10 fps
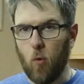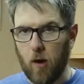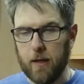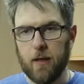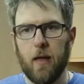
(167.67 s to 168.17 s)

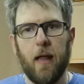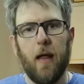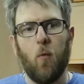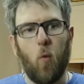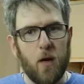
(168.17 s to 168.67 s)
One,
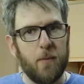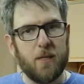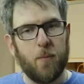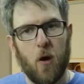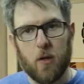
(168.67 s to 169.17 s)

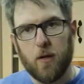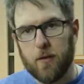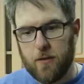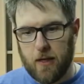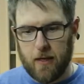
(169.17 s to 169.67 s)
water-based
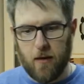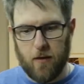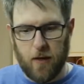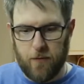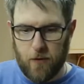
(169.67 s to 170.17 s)
polyurethane.
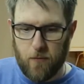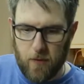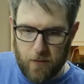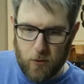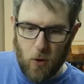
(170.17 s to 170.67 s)
If you
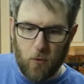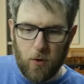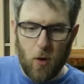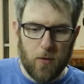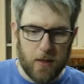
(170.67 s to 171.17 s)
if you don't
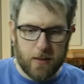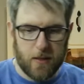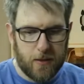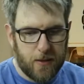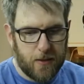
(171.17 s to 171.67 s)
know this,
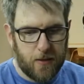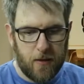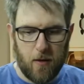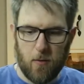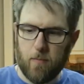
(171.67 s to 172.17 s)
this is
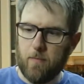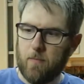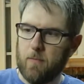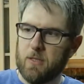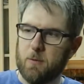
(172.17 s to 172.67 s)
you know
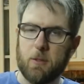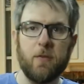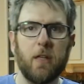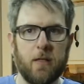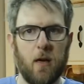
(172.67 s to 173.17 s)

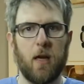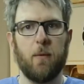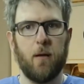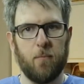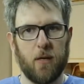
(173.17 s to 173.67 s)
specifically talking
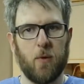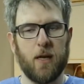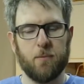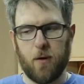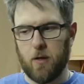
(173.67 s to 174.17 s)
about
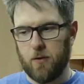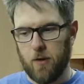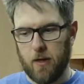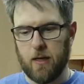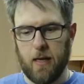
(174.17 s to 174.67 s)
Minwax
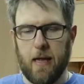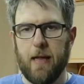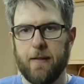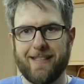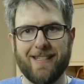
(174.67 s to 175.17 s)
polyacrylic.
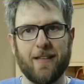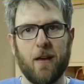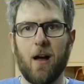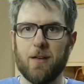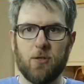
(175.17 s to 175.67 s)
This is
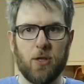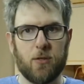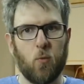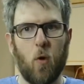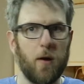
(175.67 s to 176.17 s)
not
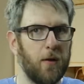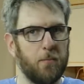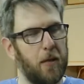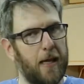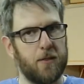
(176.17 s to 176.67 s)
just water
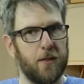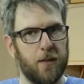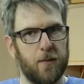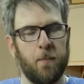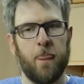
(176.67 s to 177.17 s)
and plastic.